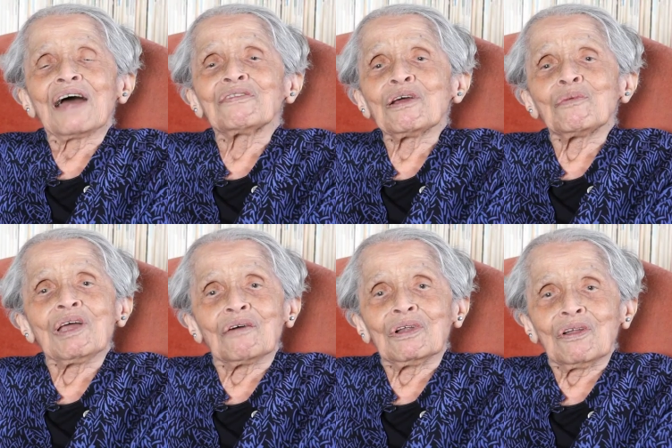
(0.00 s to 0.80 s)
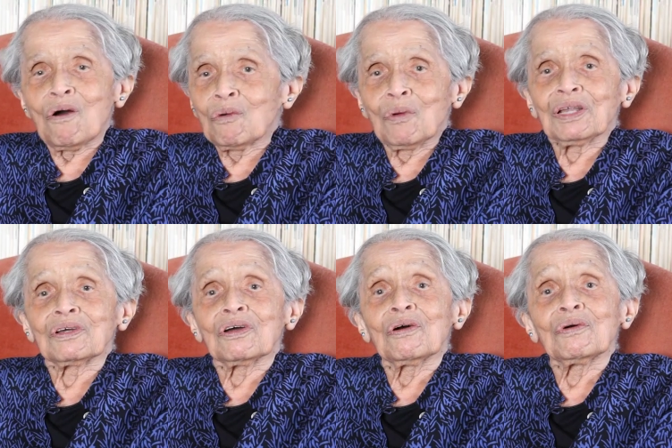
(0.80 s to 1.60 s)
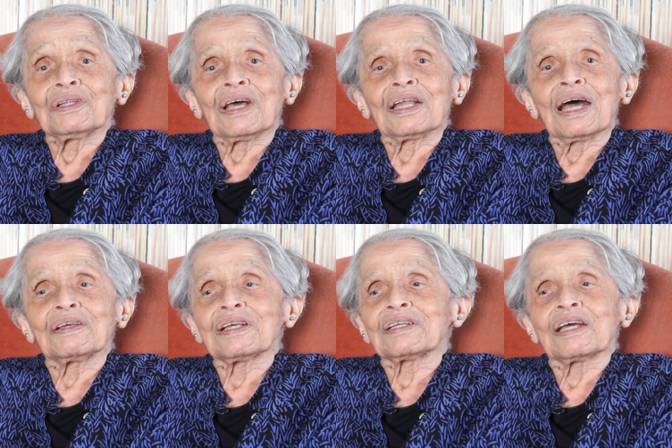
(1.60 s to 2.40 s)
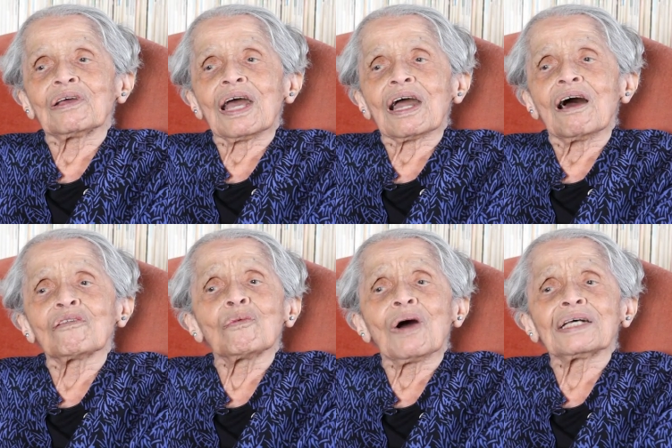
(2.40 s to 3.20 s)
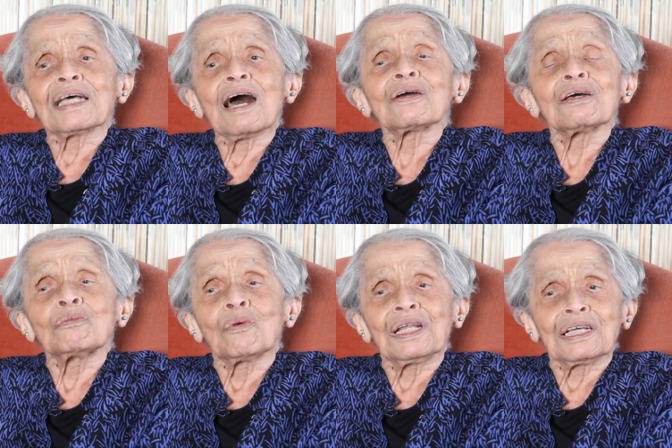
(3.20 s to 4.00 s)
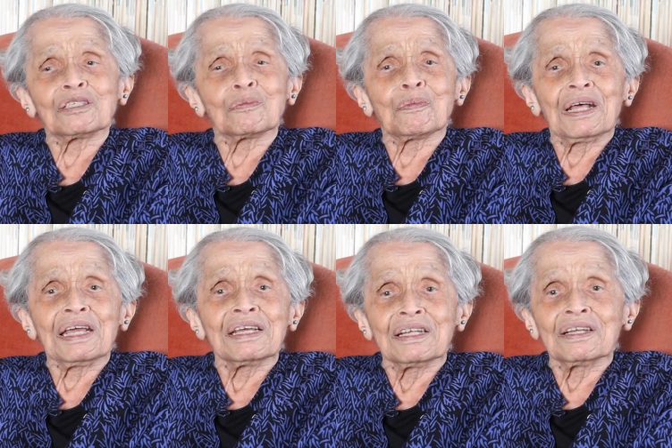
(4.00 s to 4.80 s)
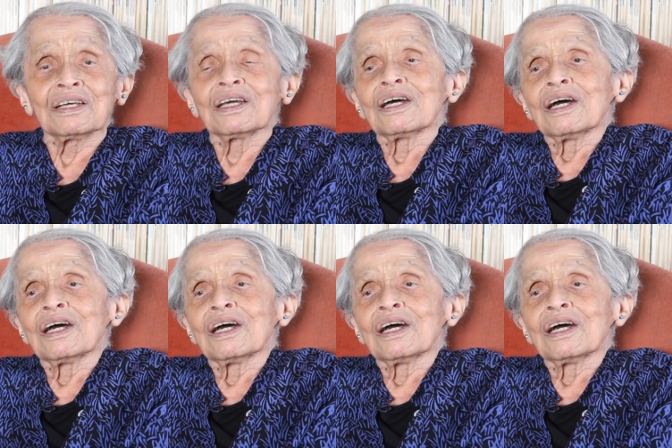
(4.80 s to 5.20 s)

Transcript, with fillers: I think we have a long way to go in that. Otherwise, how can one explain